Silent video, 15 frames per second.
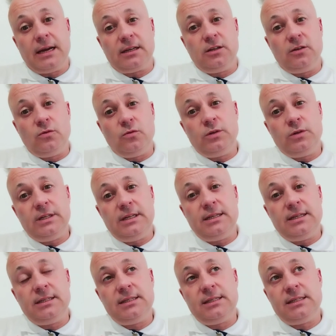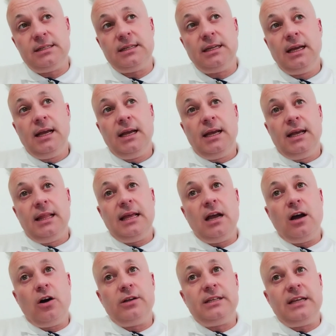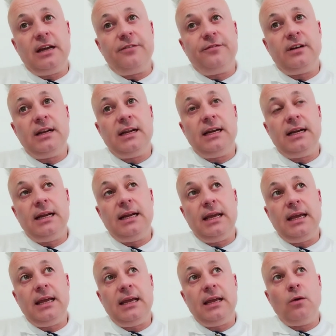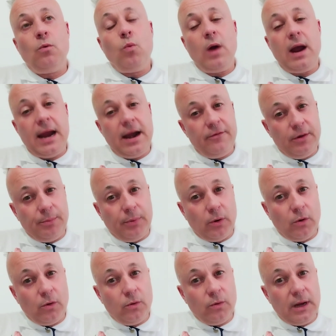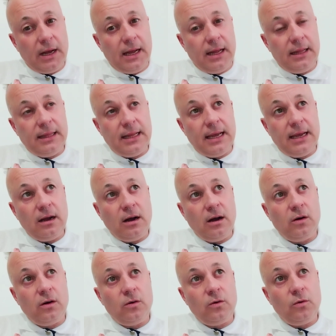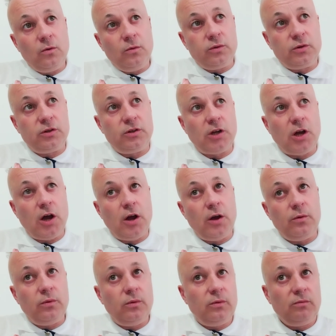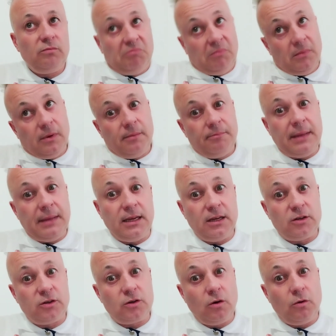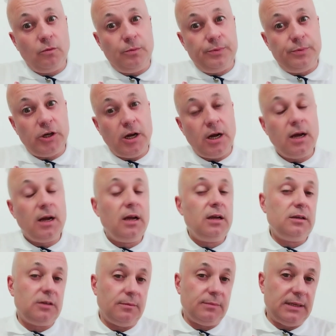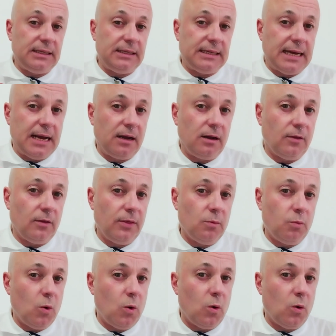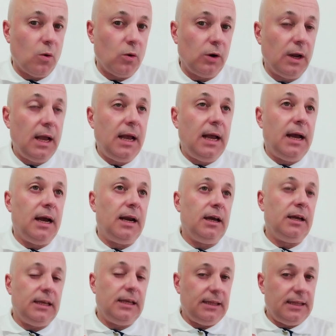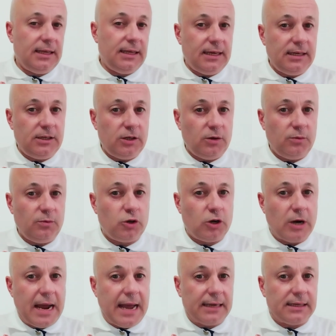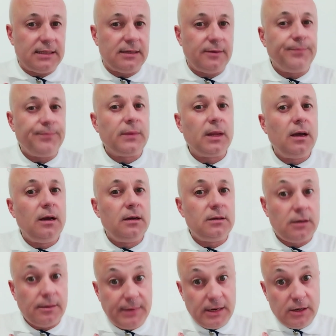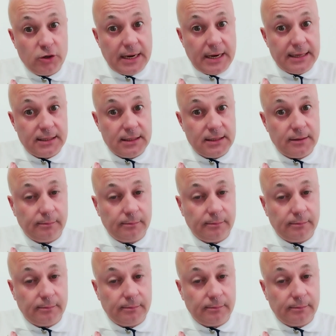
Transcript: an audience. They are definitely wearable, and they are also make a sculpture, something to hang on the wall, and I think that they do attract some interest.